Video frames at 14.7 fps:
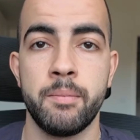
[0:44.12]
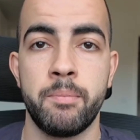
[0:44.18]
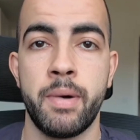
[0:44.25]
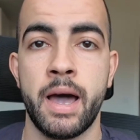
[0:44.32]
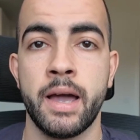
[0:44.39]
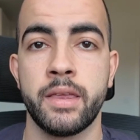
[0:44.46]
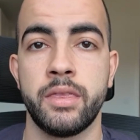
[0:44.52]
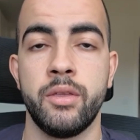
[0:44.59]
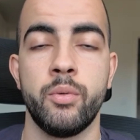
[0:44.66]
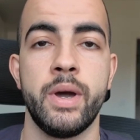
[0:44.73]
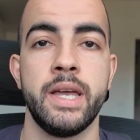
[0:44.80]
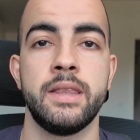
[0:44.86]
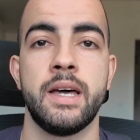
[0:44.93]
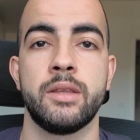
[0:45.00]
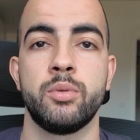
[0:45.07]
impact the
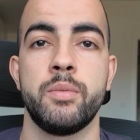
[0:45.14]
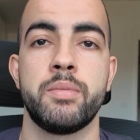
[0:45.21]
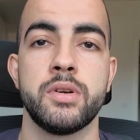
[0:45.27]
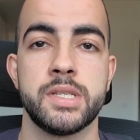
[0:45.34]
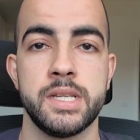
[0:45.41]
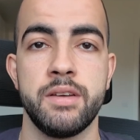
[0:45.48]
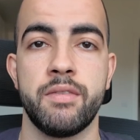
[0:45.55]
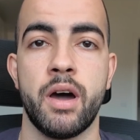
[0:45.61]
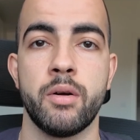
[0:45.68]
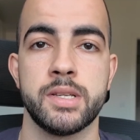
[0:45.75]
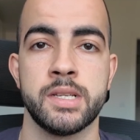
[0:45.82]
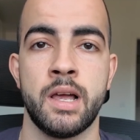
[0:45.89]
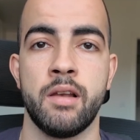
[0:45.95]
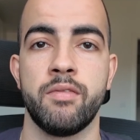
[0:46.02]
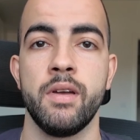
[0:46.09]
way that we perceive
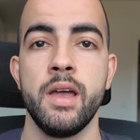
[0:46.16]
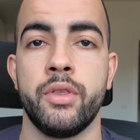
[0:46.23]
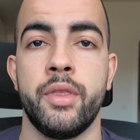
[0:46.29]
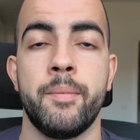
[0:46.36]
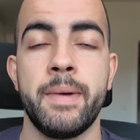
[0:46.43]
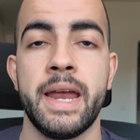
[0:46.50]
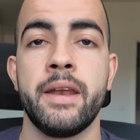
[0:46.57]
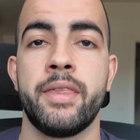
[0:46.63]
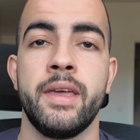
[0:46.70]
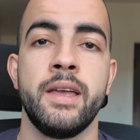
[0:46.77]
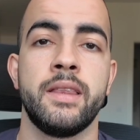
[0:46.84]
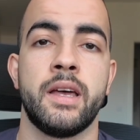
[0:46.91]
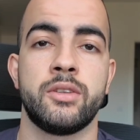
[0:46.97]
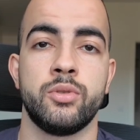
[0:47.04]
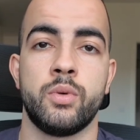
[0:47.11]
ourselves. The main
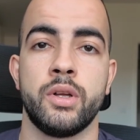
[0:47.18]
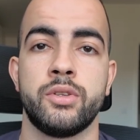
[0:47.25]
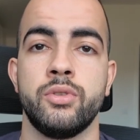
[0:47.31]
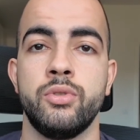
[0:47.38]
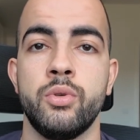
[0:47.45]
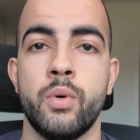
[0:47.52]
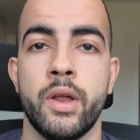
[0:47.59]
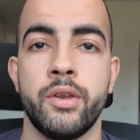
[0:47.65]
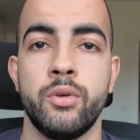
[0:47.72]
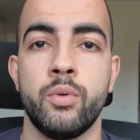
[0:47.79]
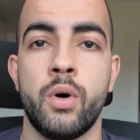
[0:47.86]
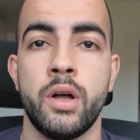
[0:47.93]
thing that you want to do when you